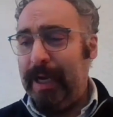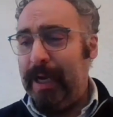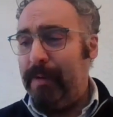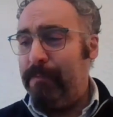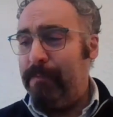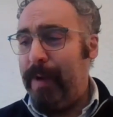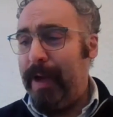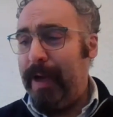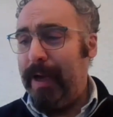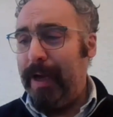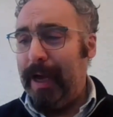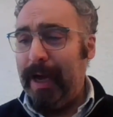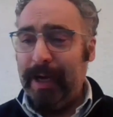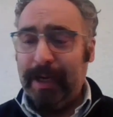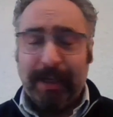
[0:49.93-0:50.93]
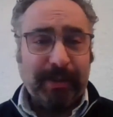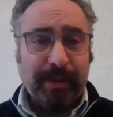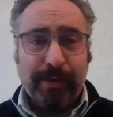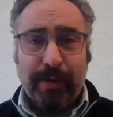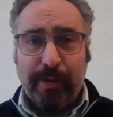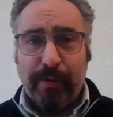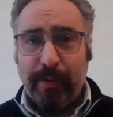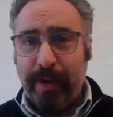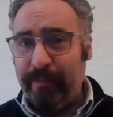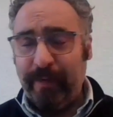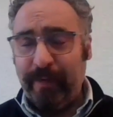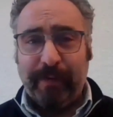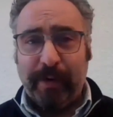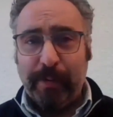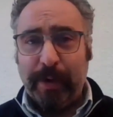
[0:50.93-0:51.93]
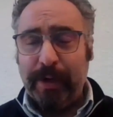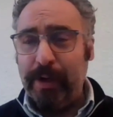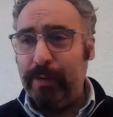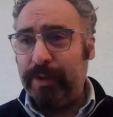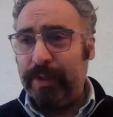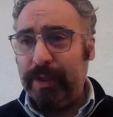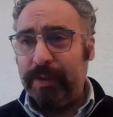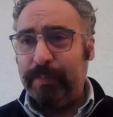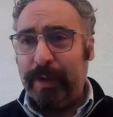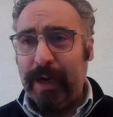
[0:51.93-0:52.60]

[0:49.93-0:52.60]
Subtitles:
I don't know if everyone knows this,